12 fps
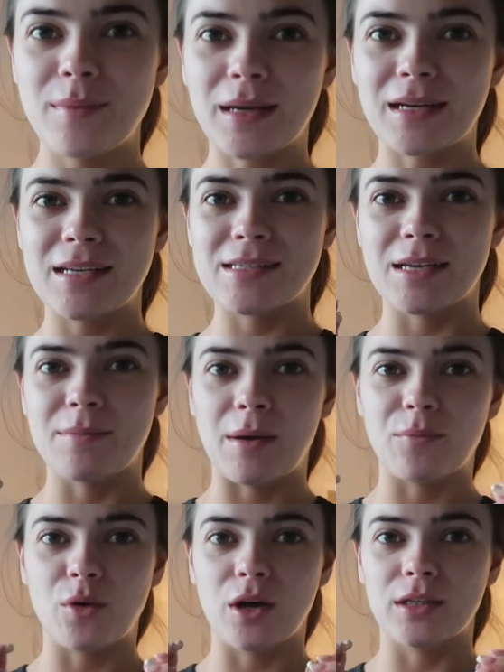magnesium
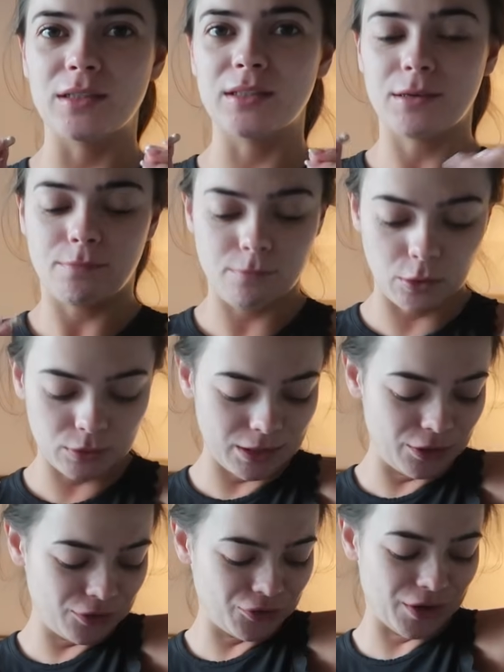and one
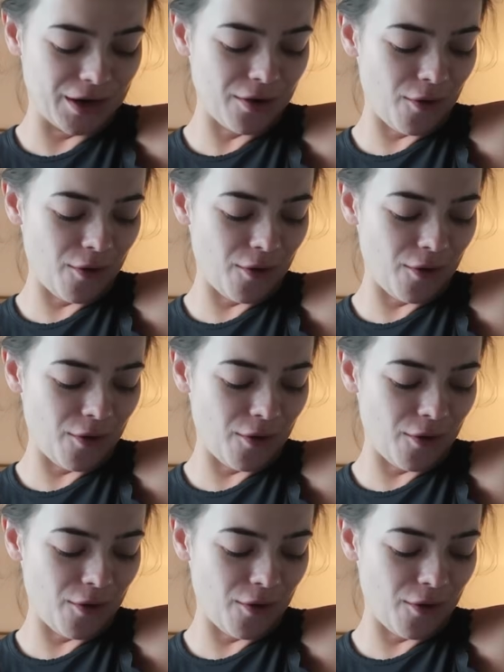multi-nutrient.